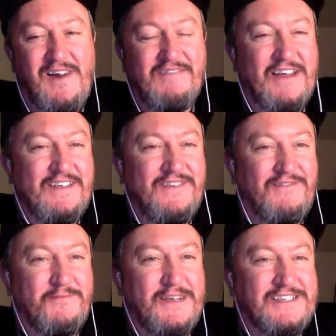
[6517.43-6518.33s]
any of you
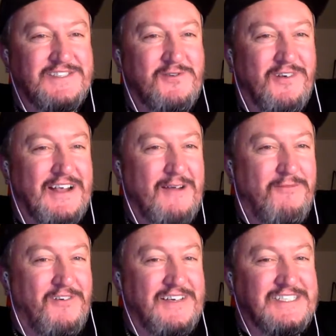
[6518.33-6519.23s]
ever been to Zurich
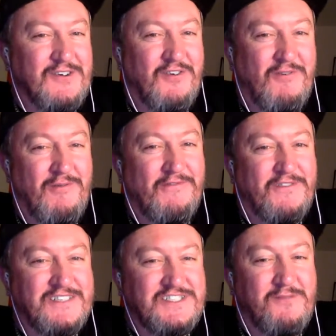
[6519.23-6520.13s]
Airport, guys, they're going to run with
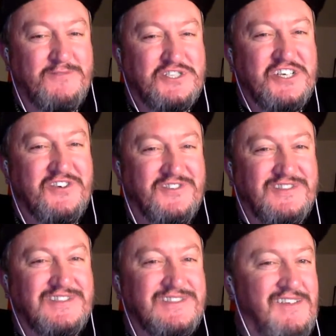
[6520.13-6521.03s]
fucking submachine guns.